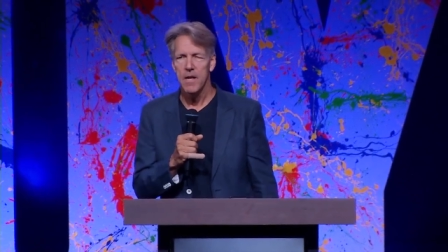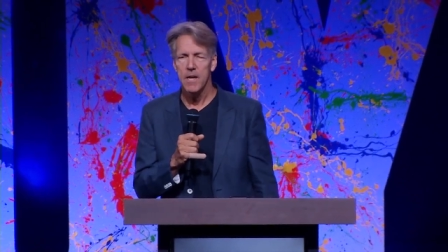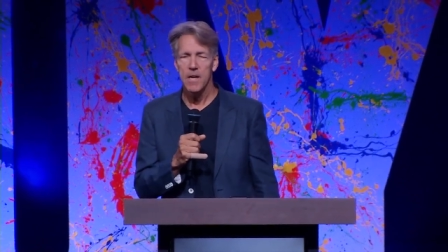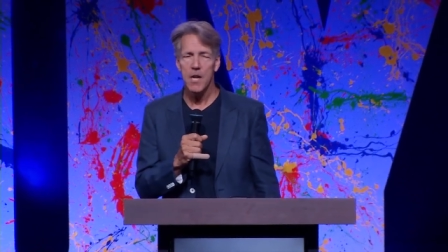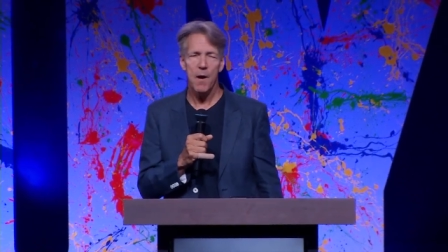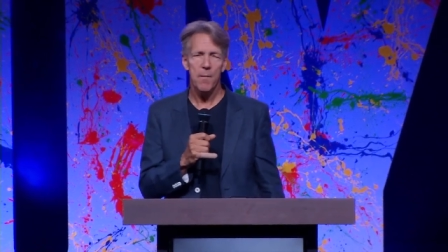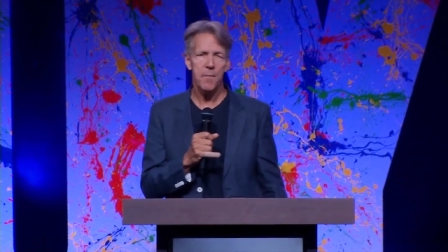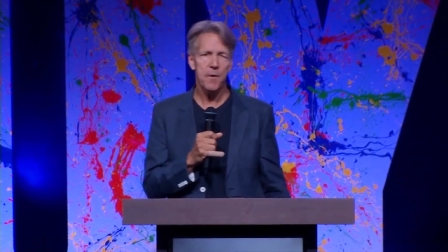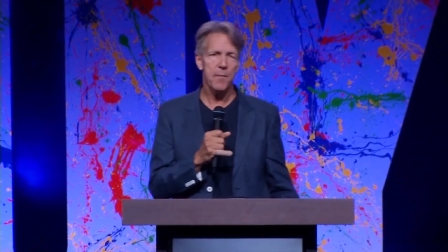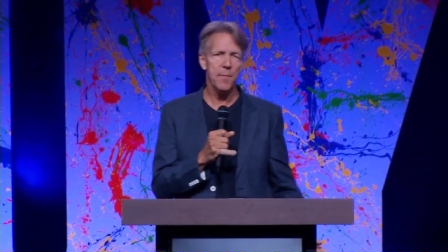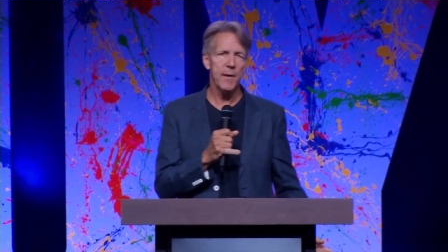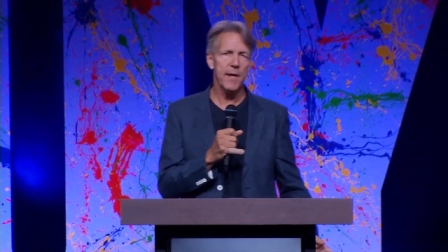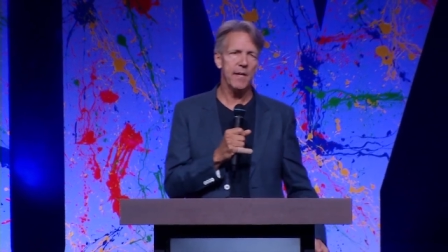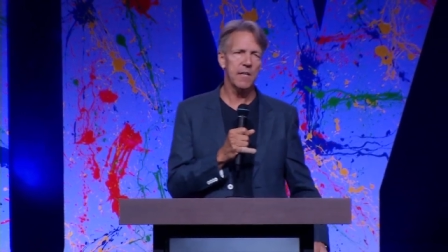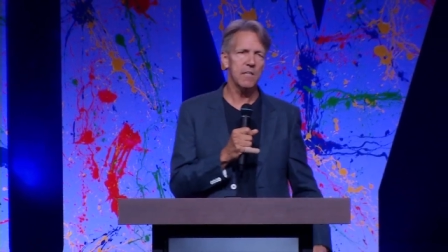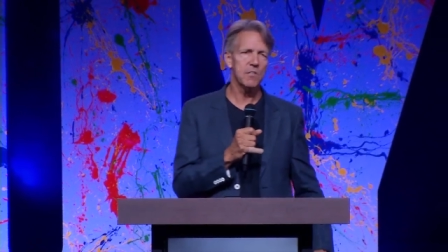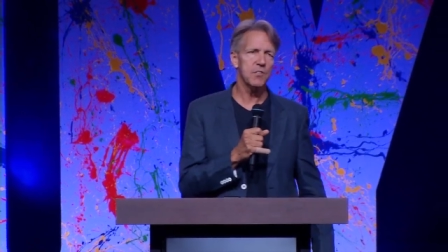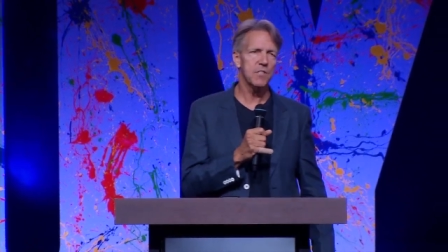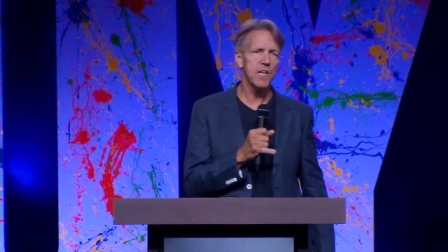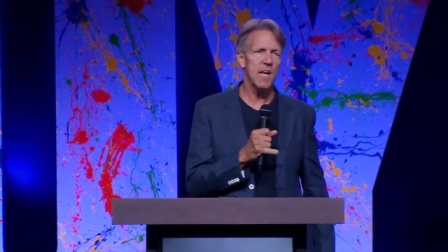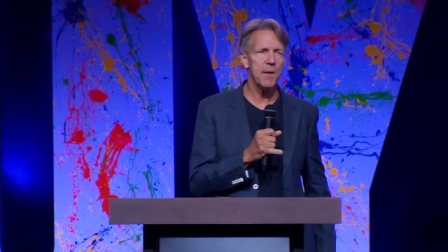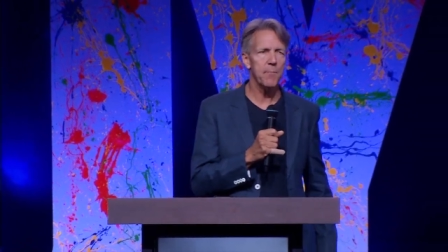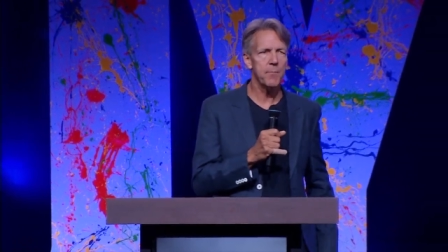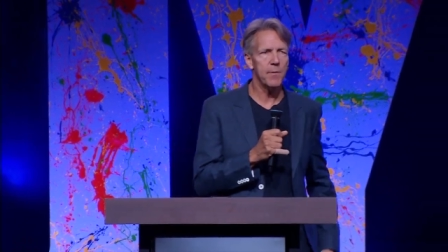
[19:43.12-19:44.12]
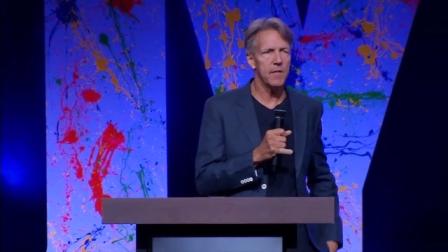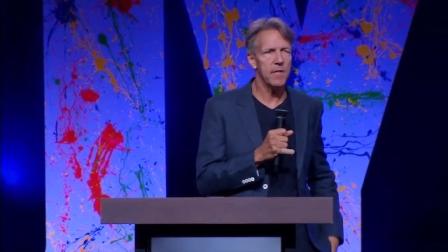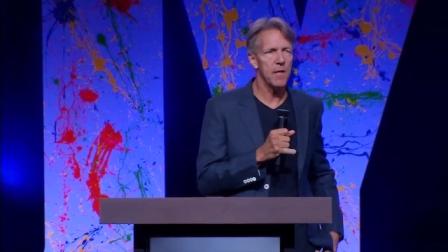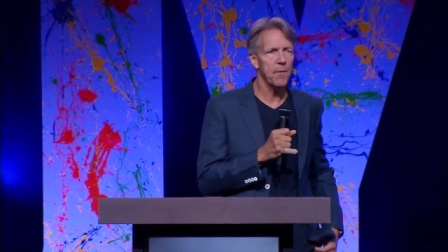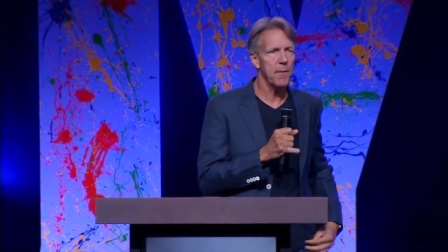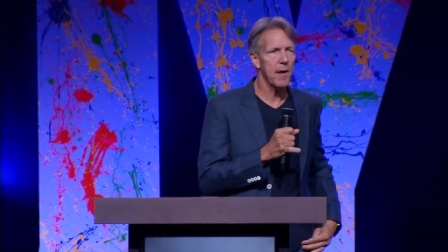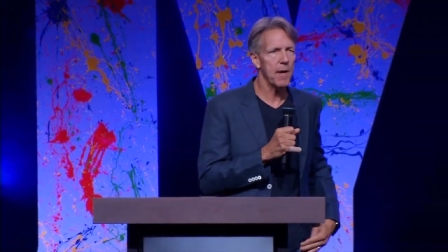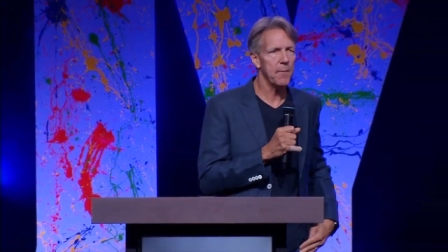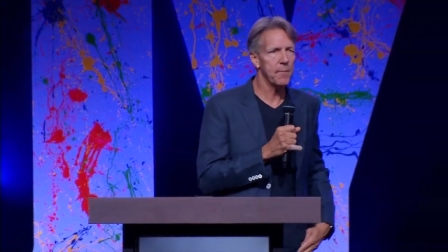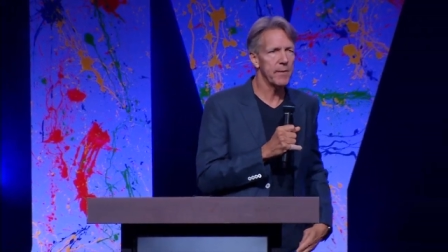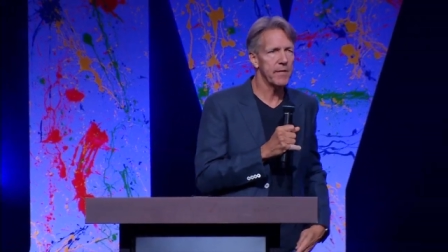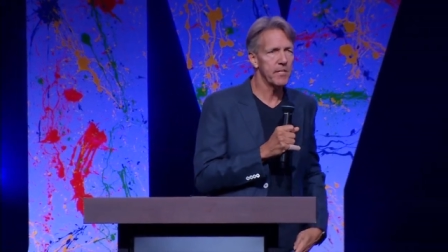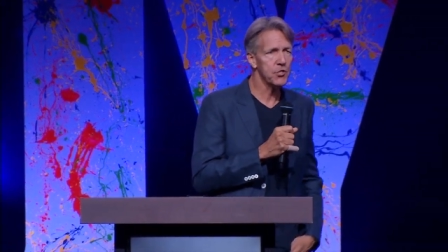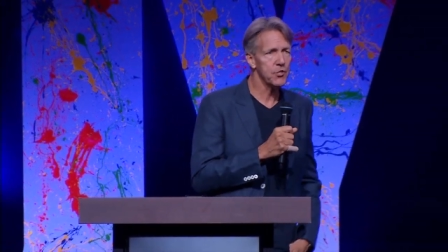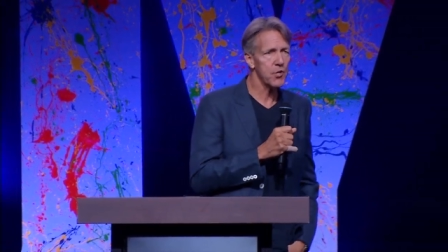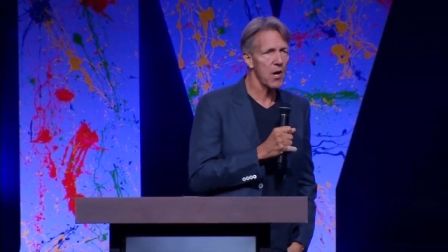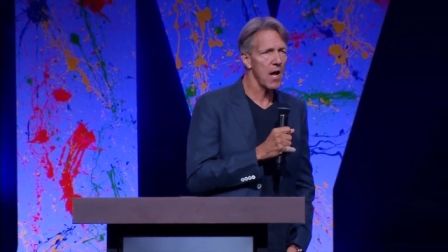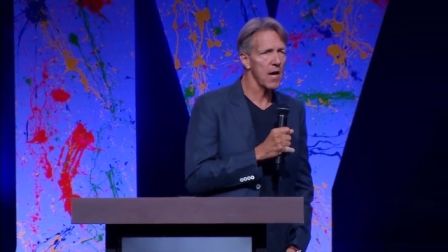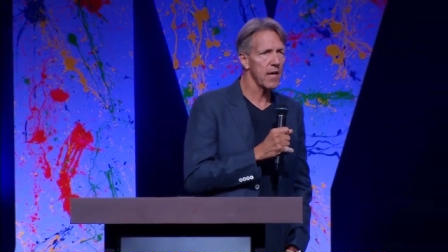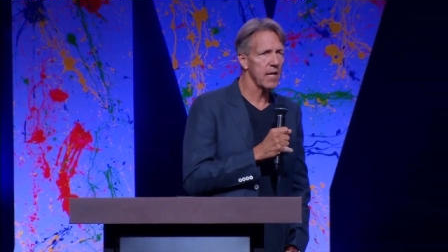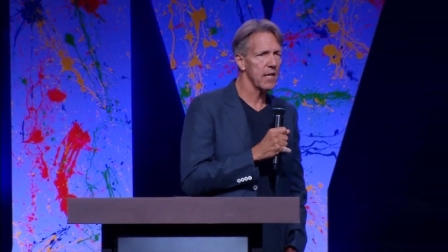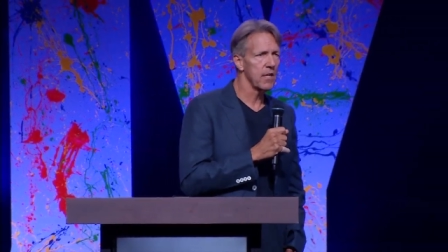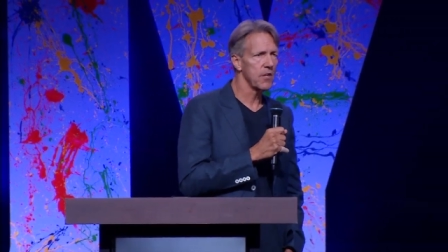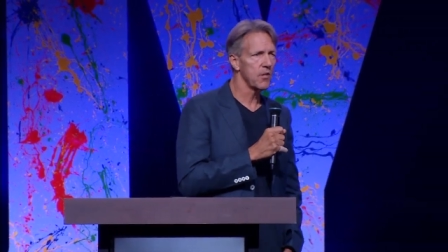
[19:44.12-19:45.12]
Now, I'm going to make a statement that might be
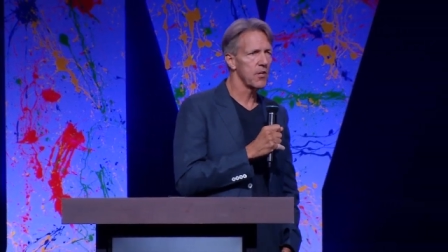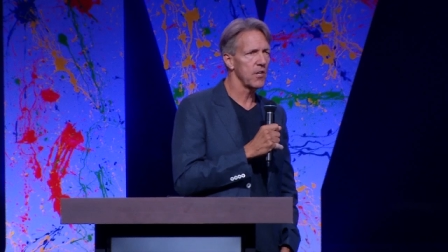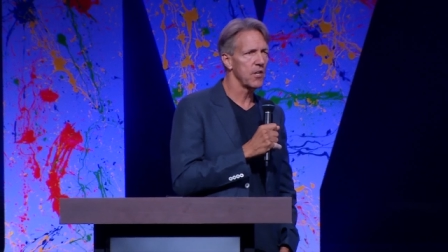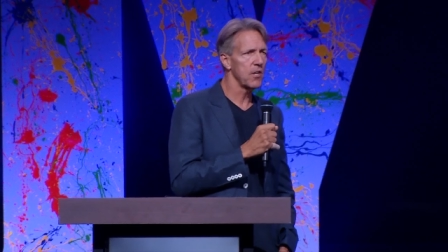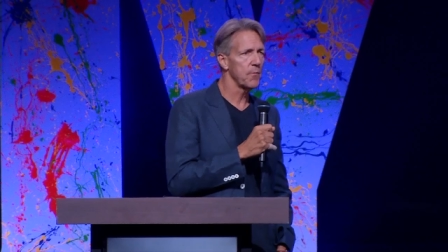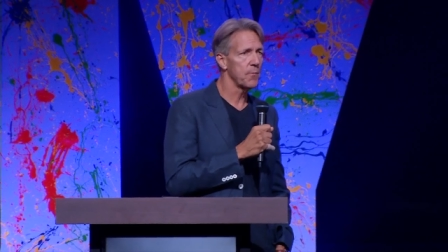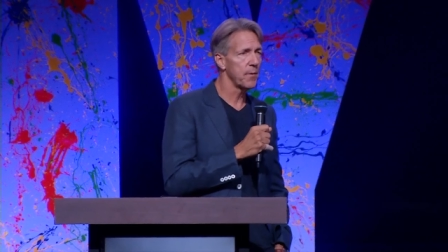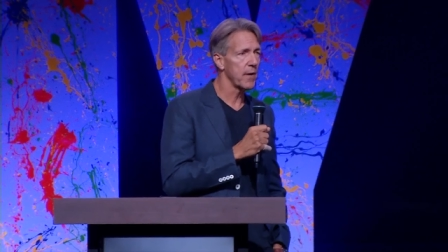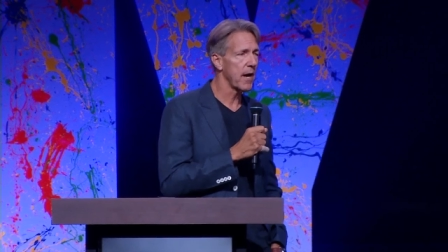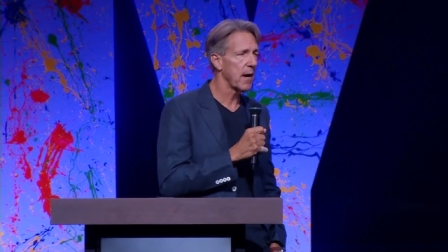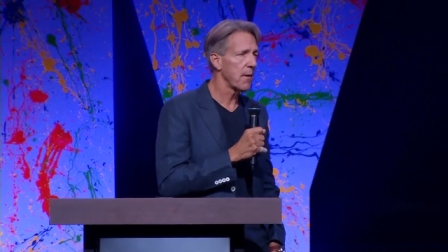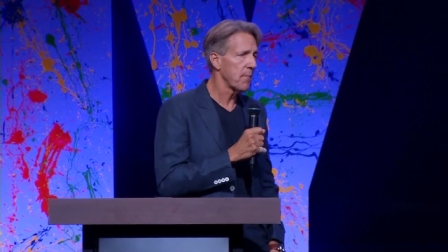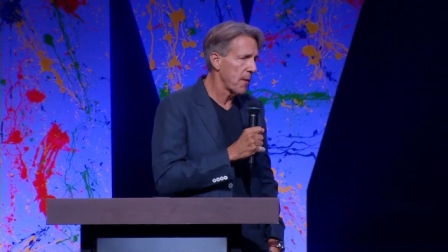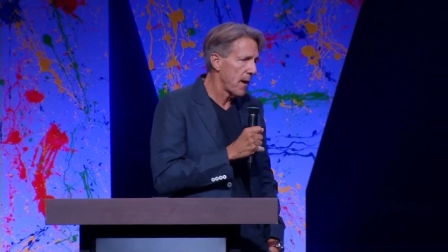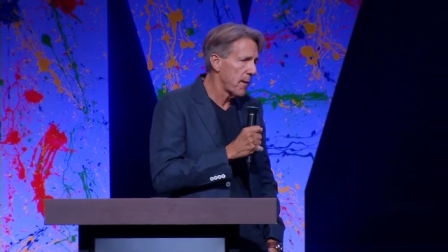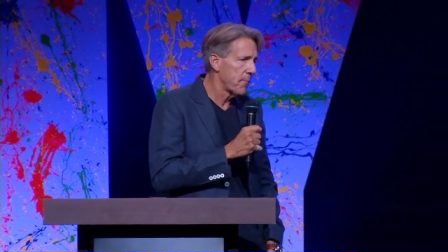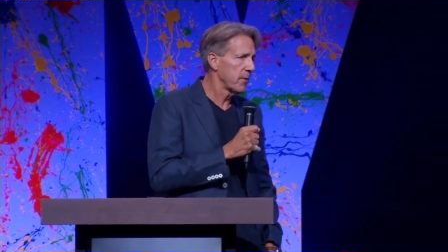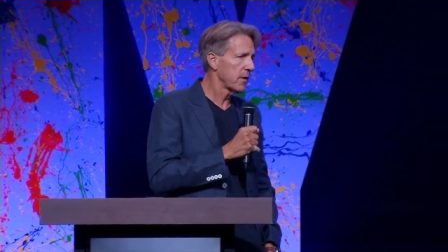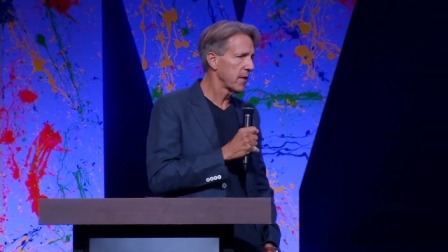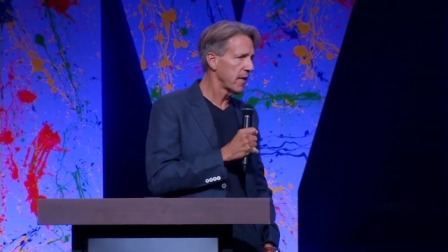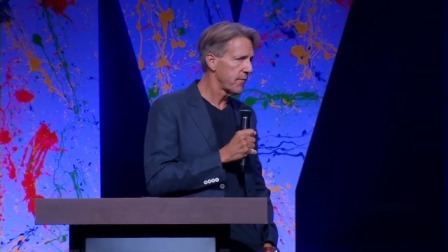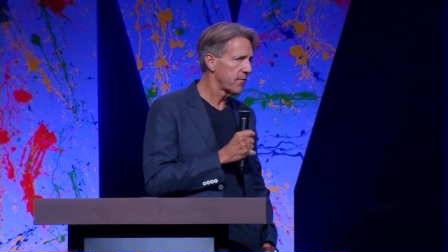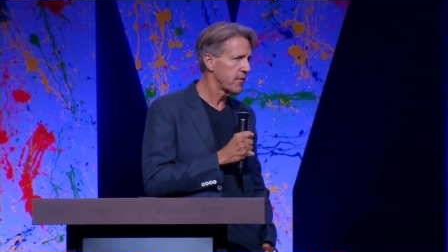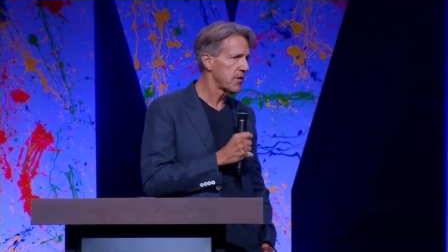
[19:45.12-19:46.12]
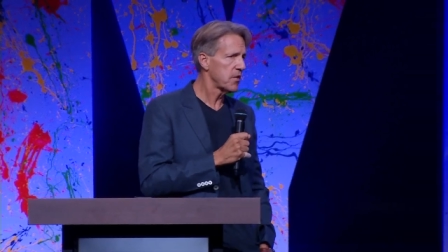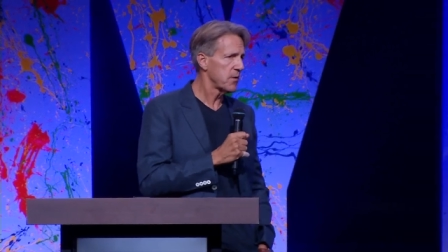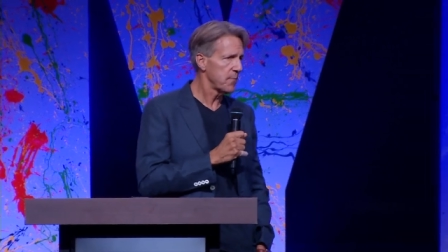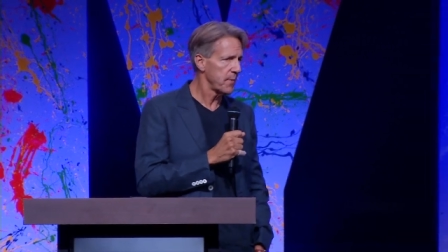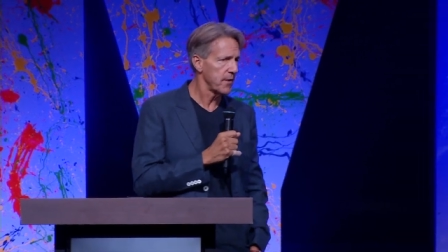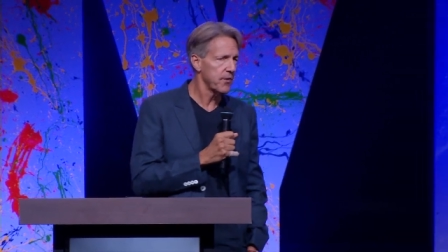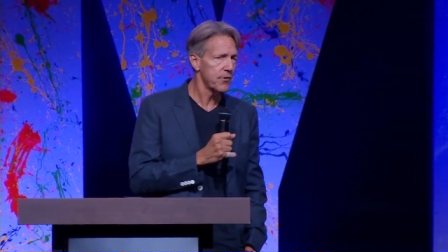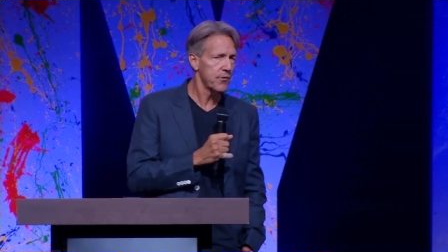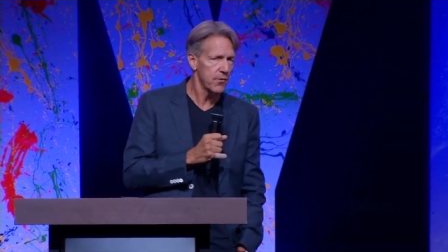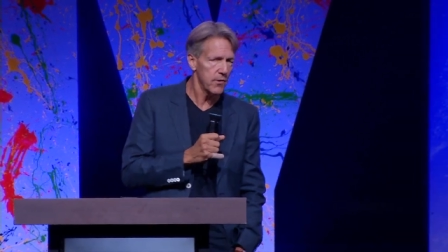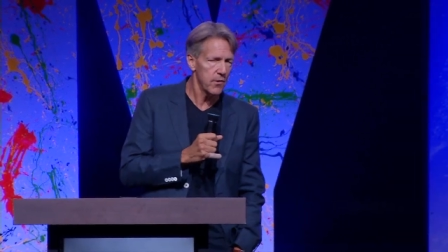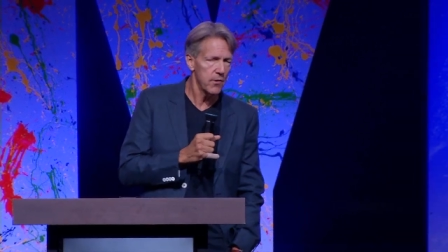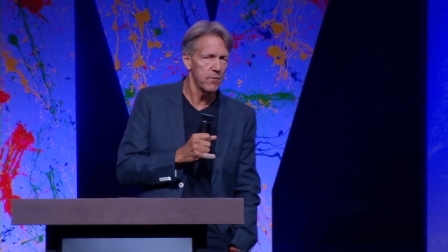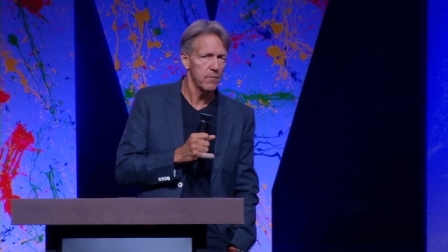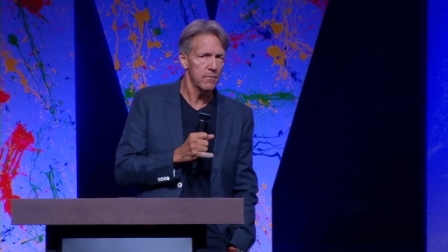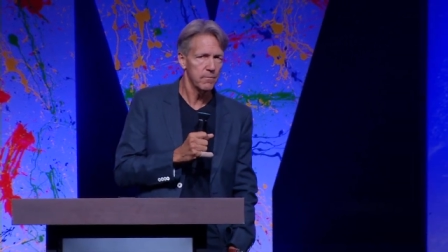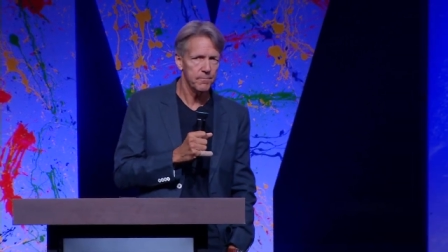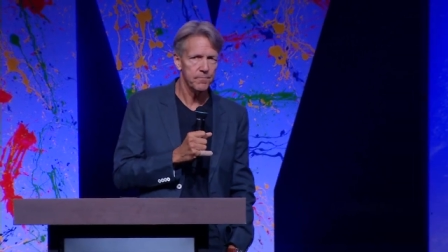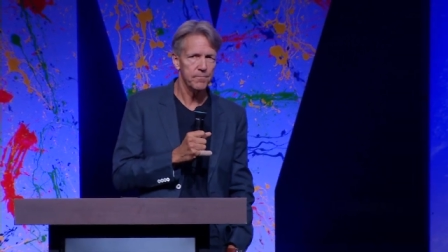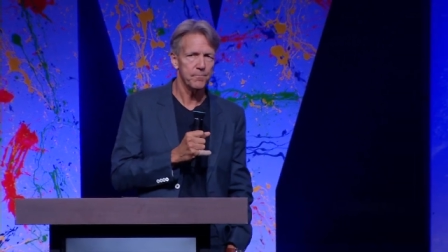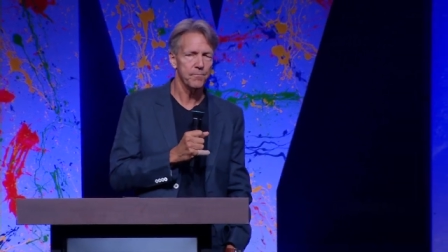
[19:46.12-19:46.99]
shocking to you, but I, I believe it to be true.